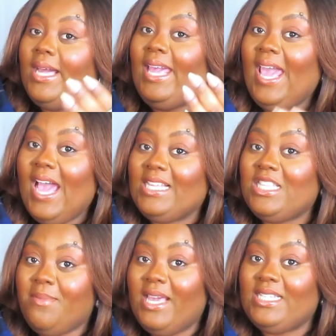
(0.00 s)
it has
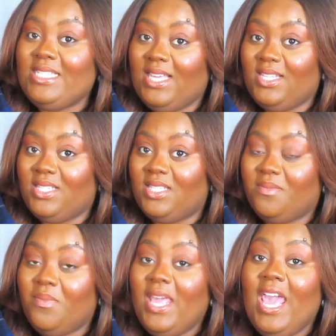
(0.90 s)
to make sense.
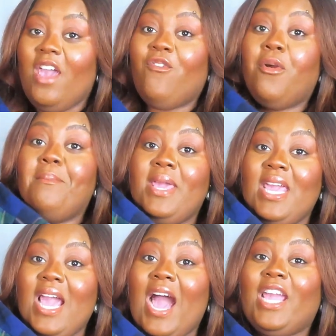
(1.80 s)
And for
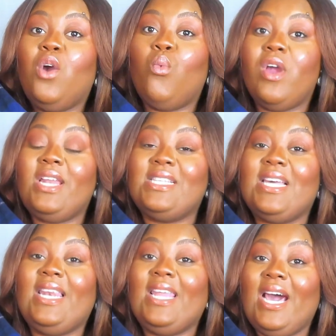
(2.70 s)
me, I can wear this
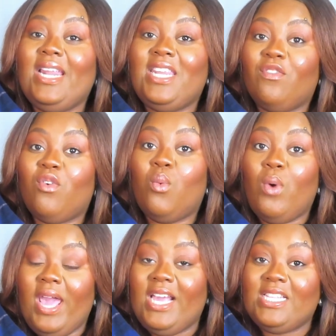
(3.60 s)
a lot of different
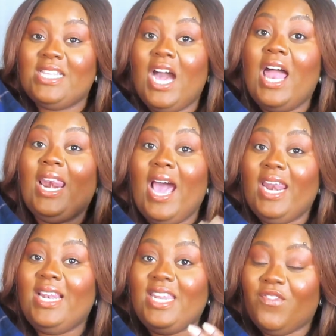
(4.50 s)
ways, a
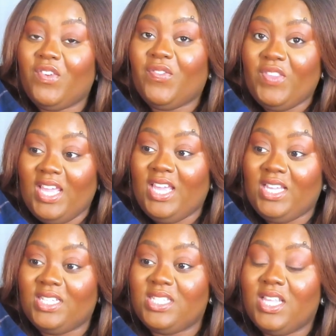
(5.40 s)
lot of different
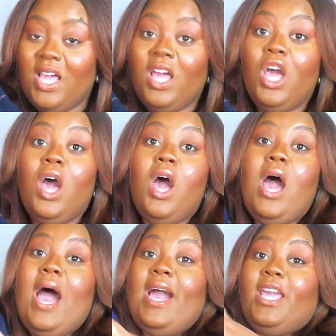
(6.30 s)
things.
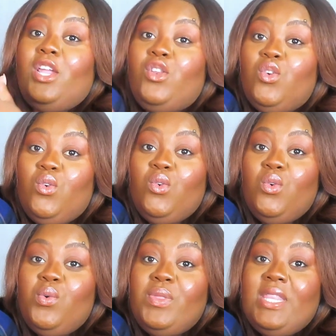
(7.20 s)
I can
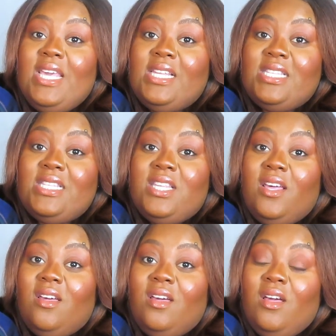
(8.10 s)
do this
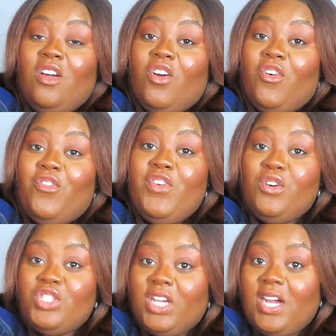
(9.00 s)

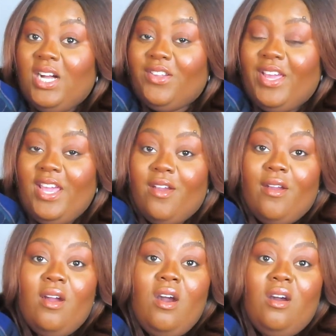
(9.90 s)
fuchsia color
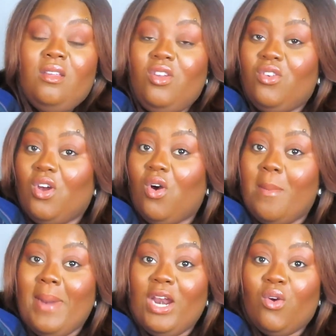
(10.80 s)
here, you know, a
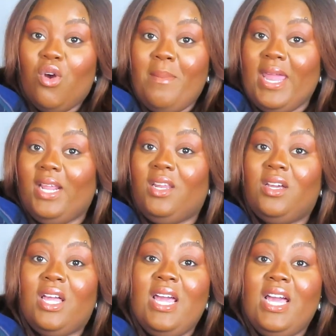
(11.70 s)
monochromatic look.